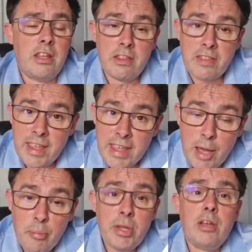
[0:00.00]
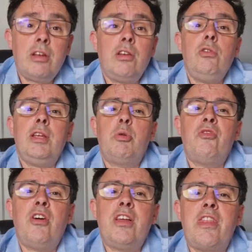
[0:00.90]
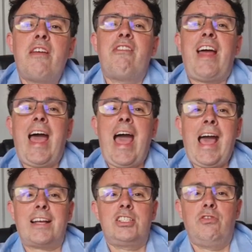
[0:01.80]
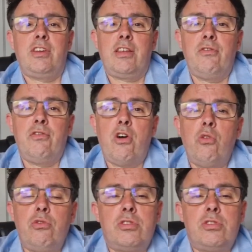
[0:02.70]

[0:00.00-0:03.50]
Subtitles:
they can be included providing they're actively involved.